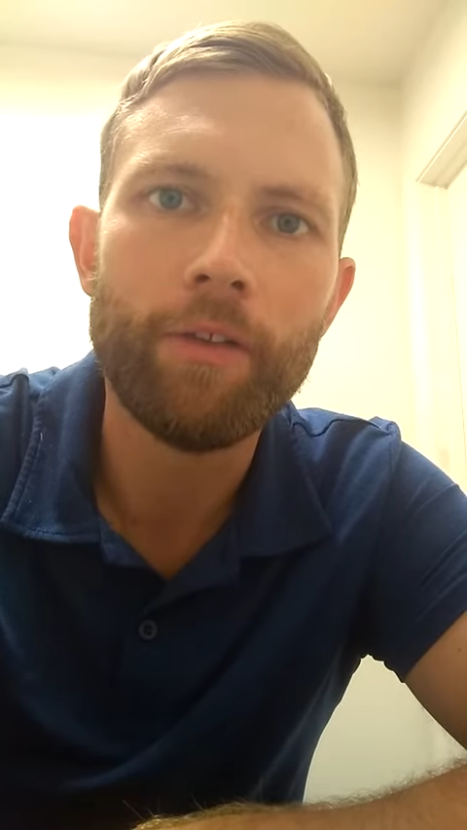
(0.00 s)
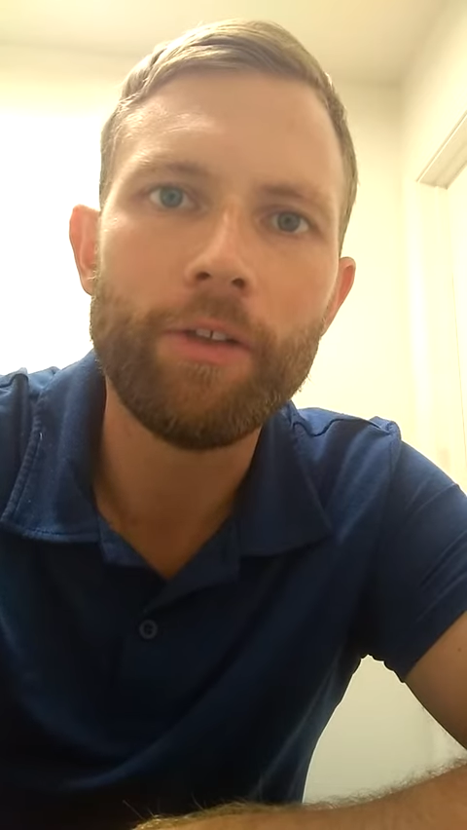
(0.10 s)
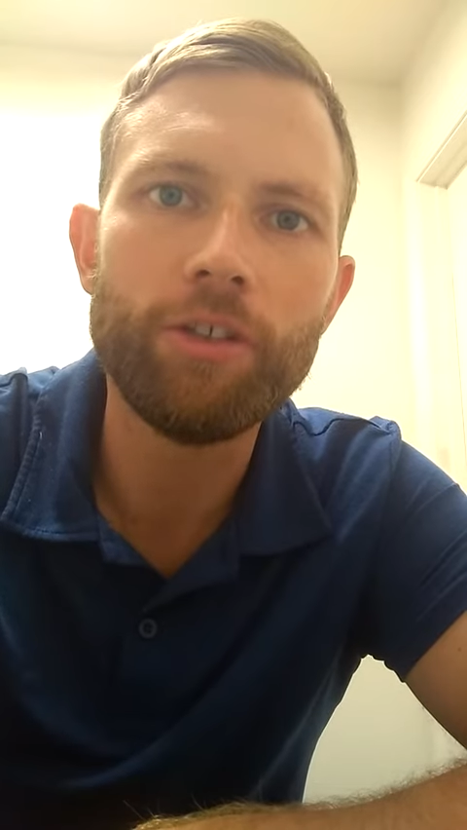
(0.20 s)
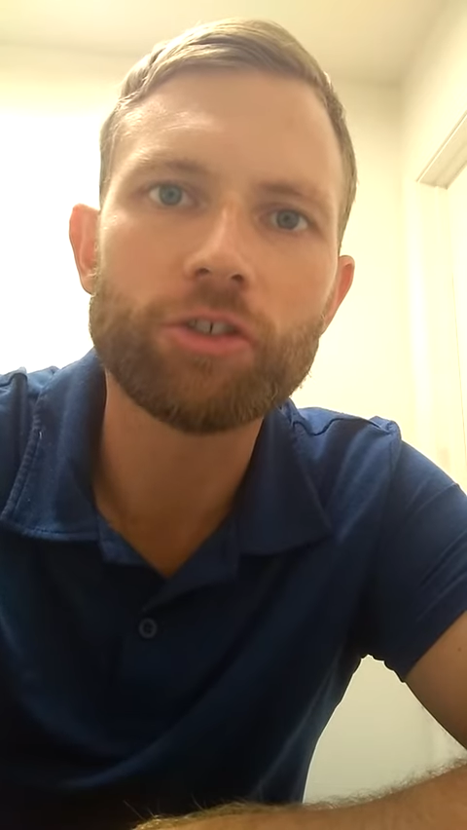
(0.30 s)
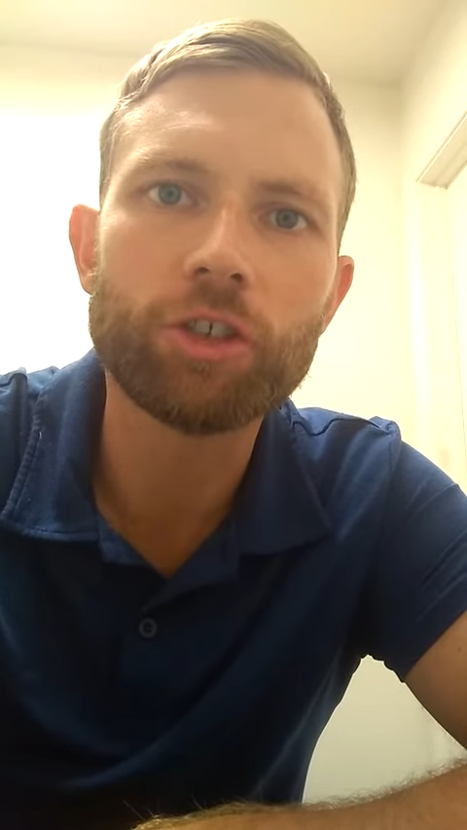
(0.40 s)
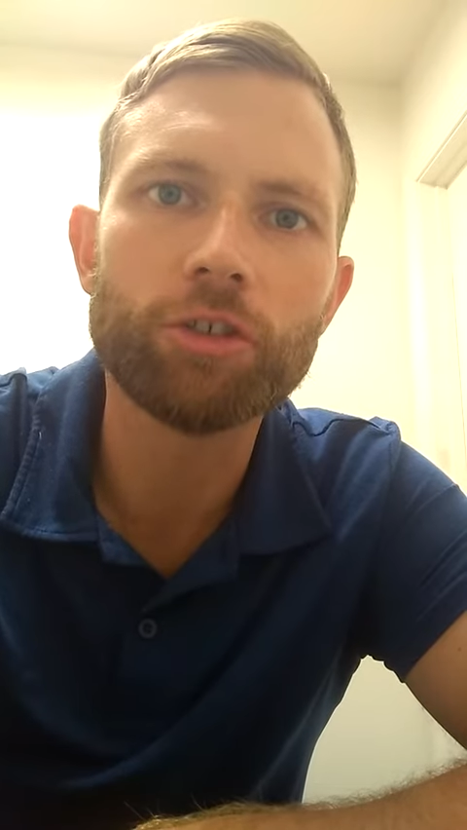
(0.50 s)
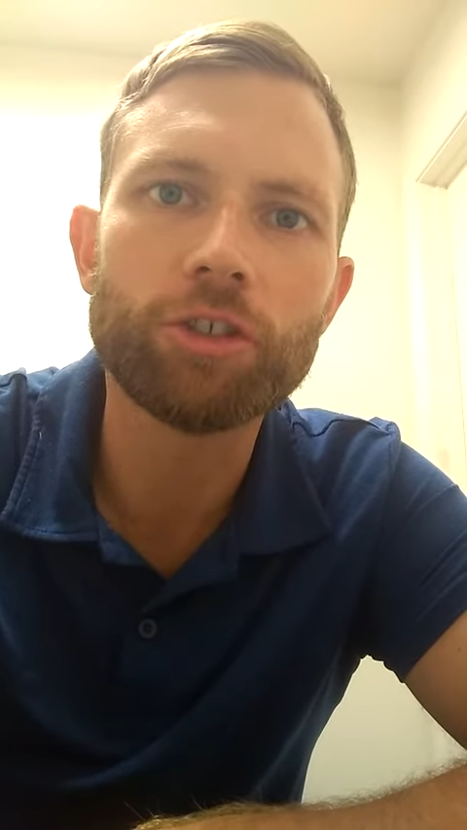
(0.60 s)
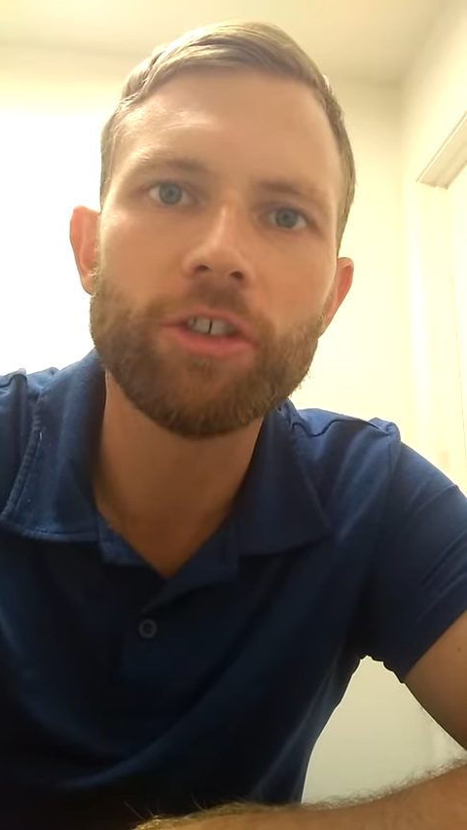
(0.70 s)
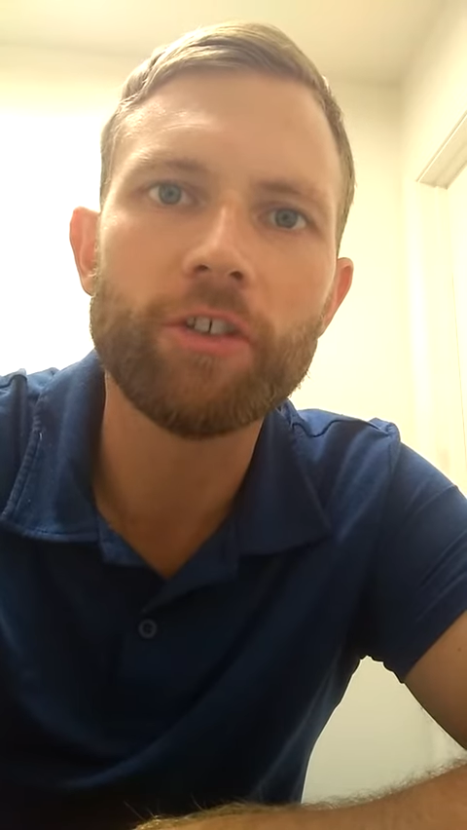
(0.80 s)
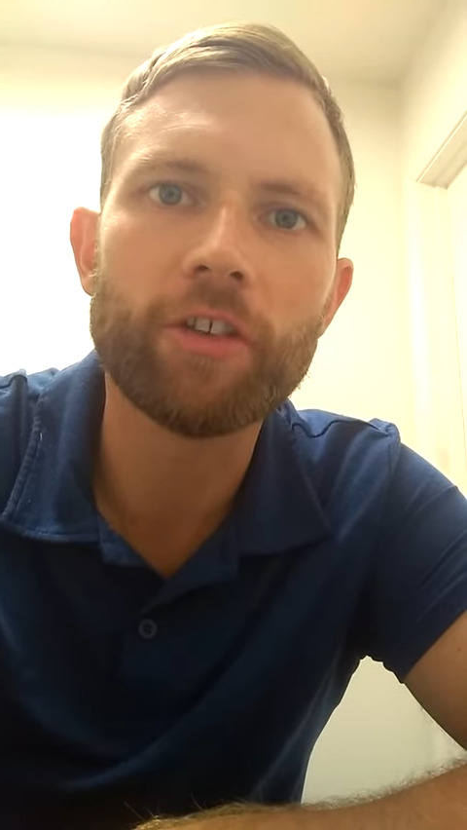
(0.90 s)
These
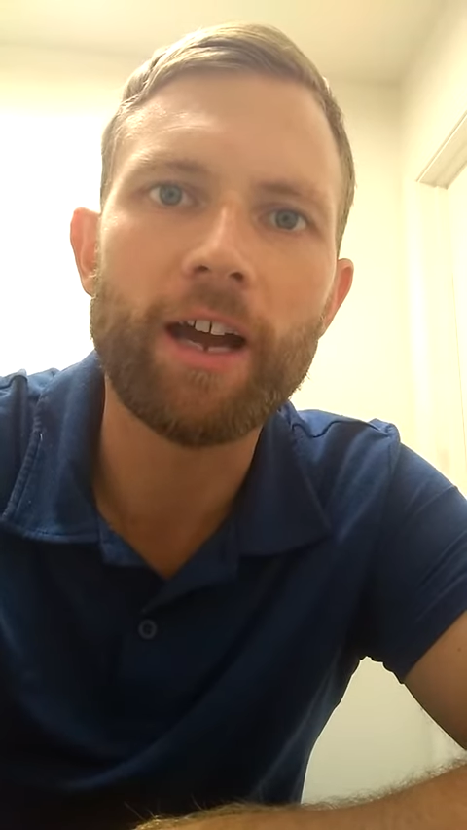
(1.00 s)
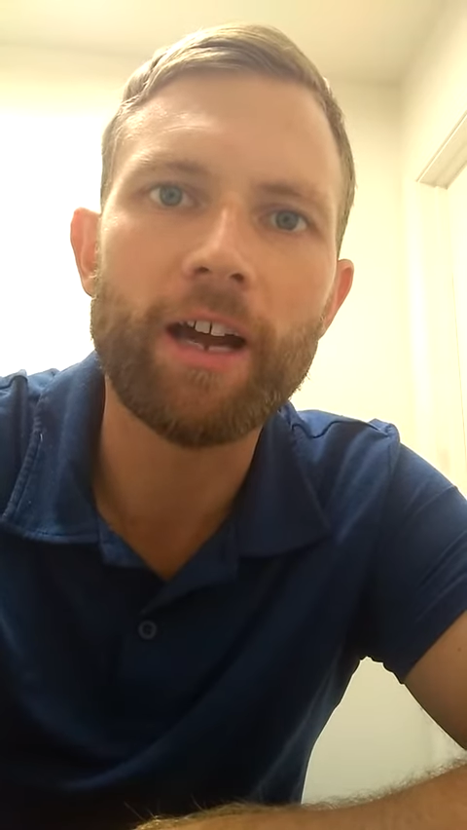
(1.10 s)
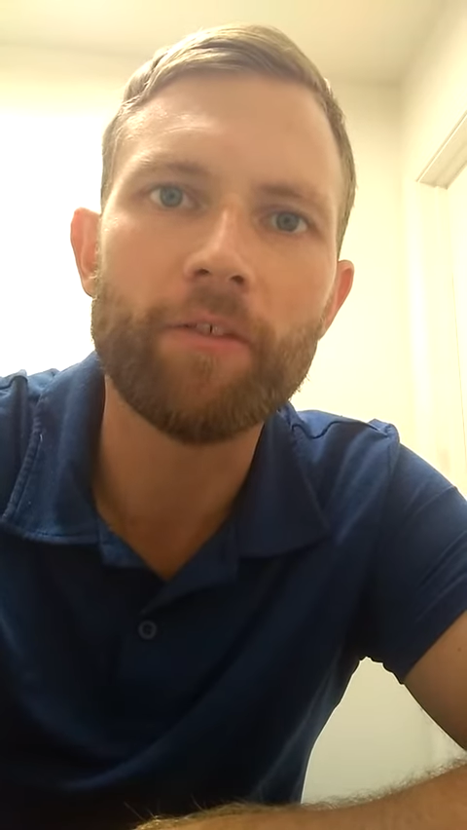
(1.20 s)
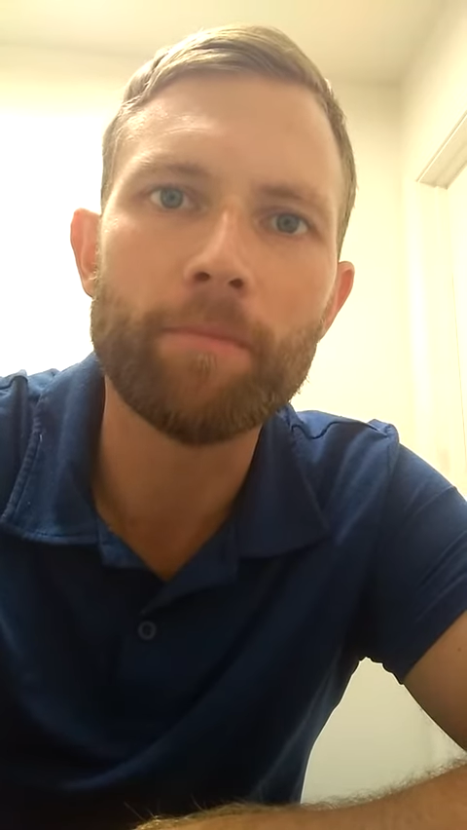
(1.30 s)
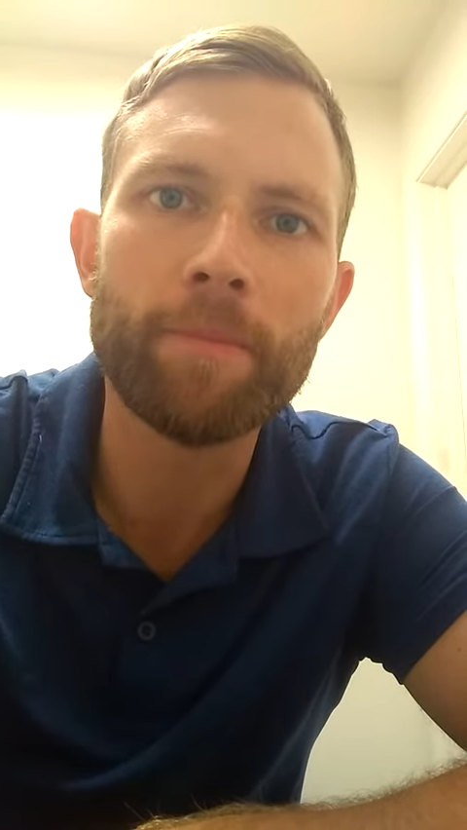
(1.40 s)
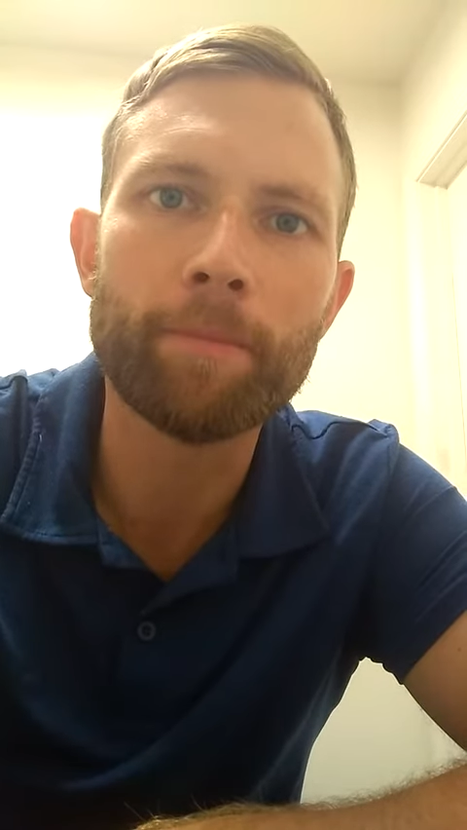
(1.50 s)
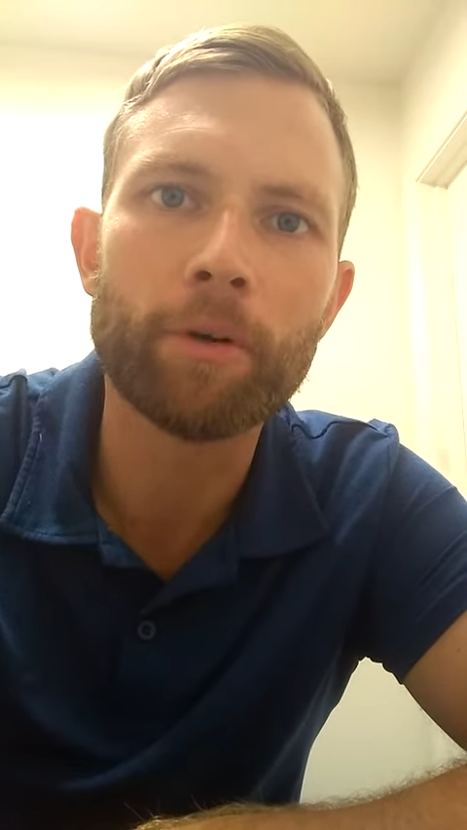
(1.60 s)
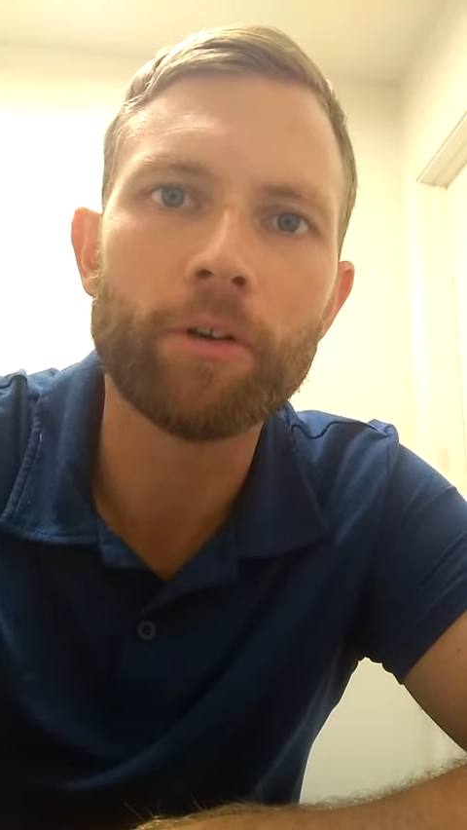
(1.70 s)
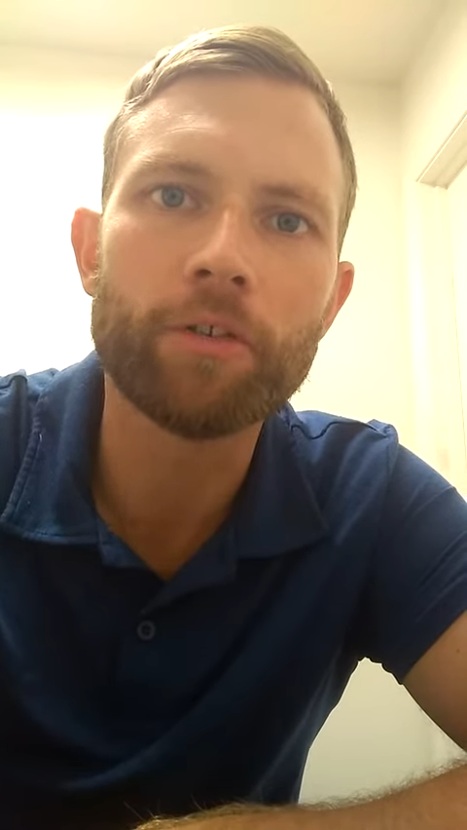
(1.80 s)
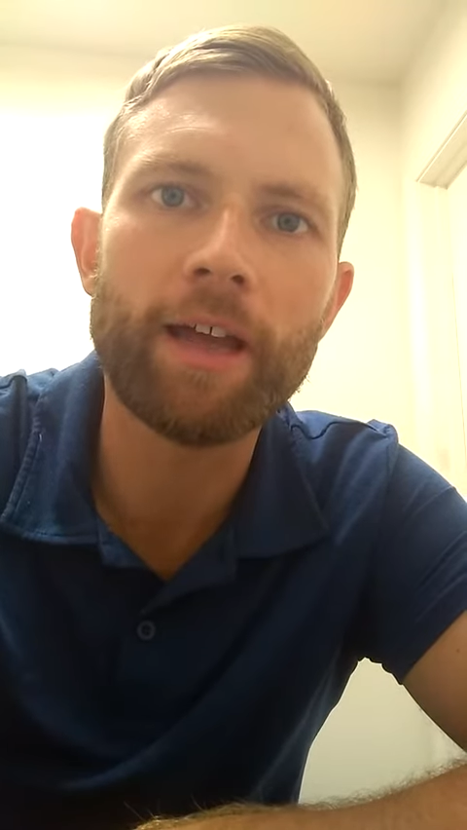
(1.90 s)
churches have members